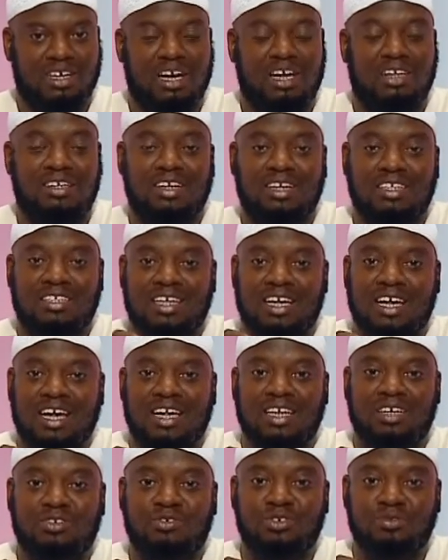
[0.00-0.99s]
Allah
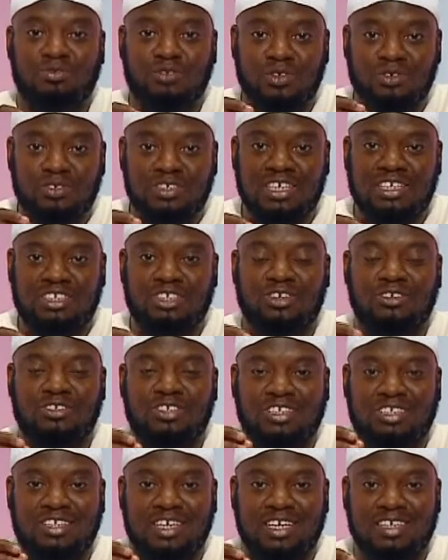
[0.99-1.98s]
Ta'ala revealed this
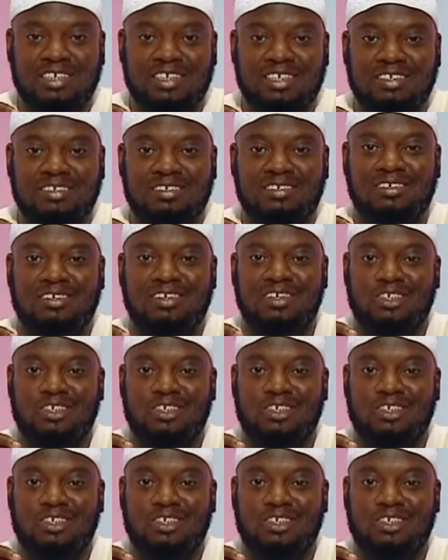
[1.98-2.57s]
concerning